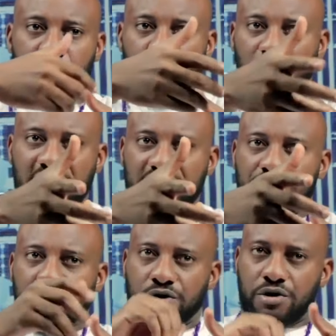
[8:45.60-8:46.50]

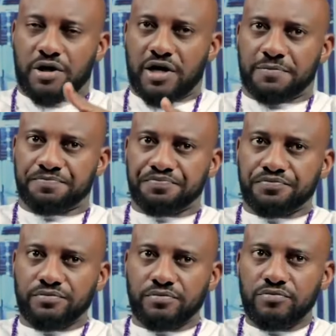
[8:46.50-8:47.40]
Relate your
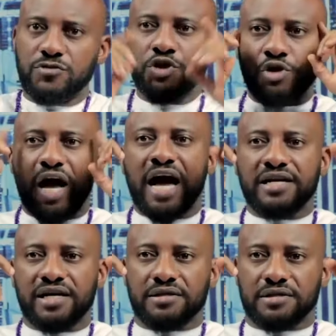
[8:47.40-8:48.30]

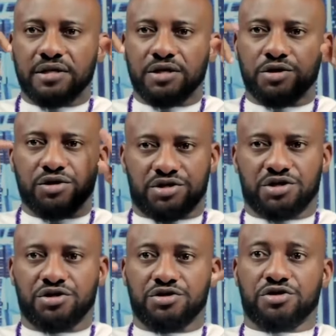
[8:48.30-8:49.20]
ideas, your
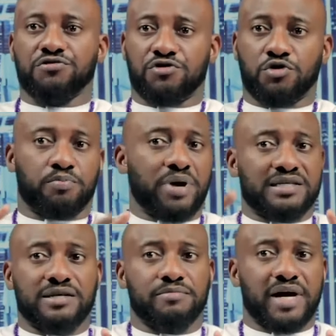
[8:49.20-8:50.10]
decisions, your view.
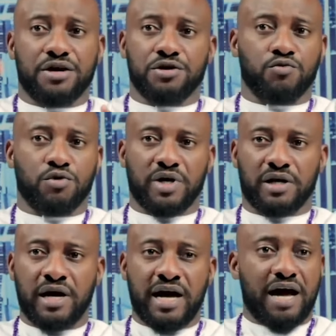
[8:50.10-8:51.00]
Pass it by your woman.
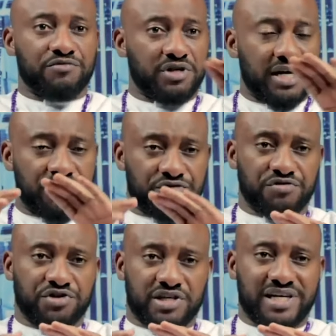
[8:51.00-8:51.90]
And
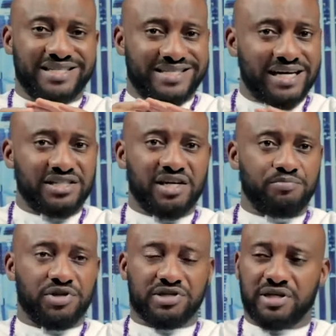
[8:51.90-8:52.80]
if she's an
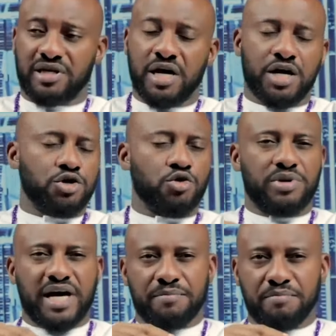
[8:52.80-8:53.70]
intelligent person, you'll
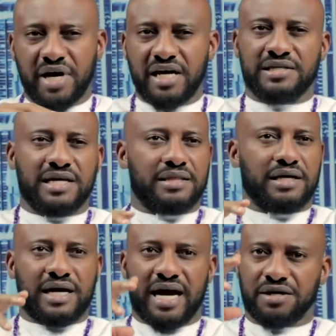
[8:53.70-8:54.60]
be amazed at
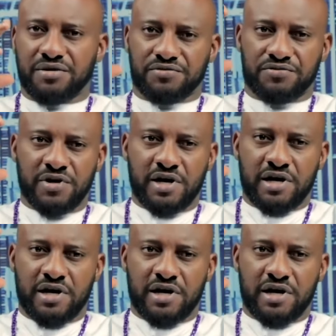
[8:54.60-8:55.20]
the kind of